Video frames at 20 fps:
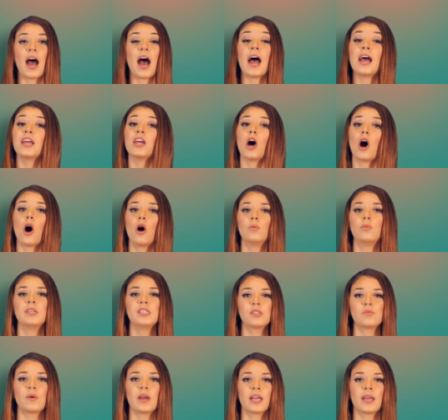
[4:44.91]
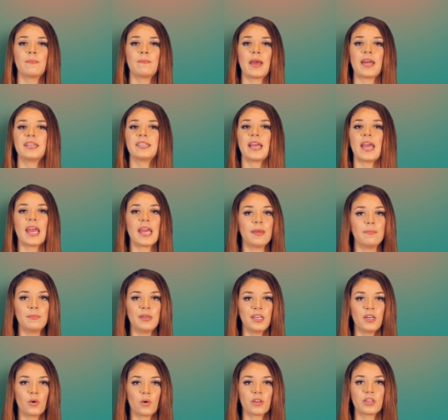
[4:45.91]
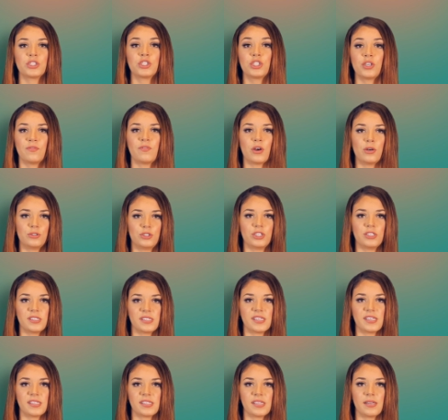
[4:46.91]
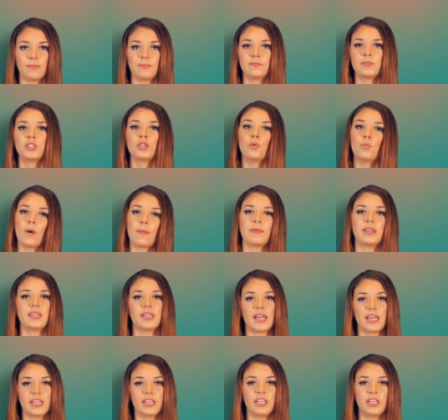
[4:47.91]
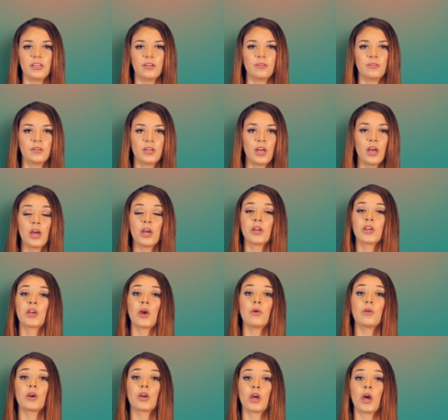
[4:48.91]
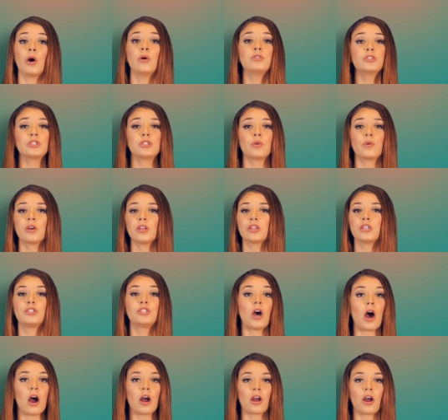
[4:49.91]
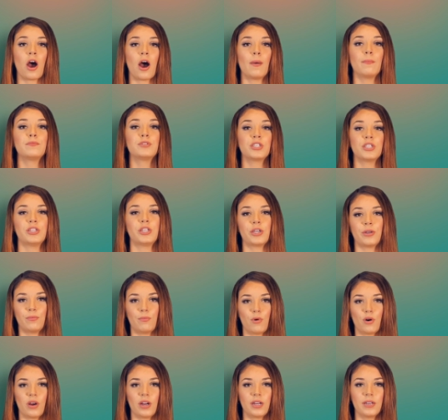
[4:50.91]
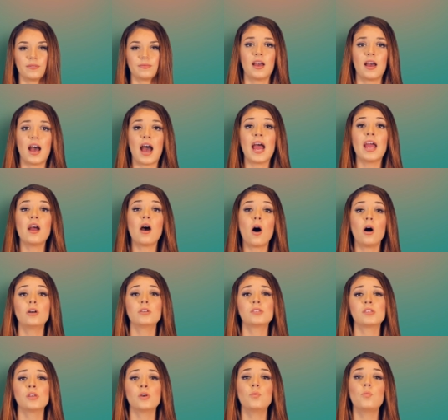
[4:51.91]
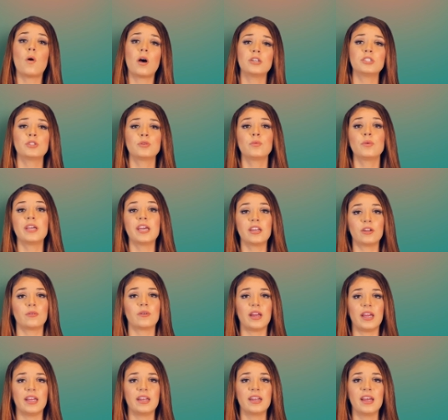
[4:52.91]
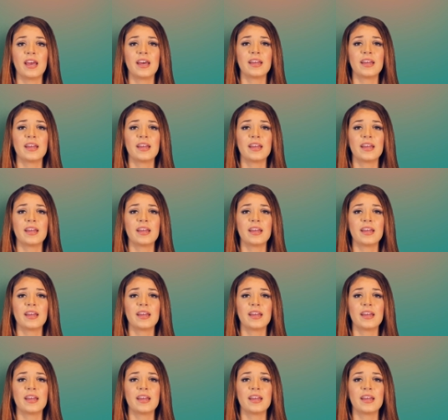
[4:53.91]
I always recommend Amy North's Devotion System to women like you. Go to coach north dot com to learn more. I also want to reiterate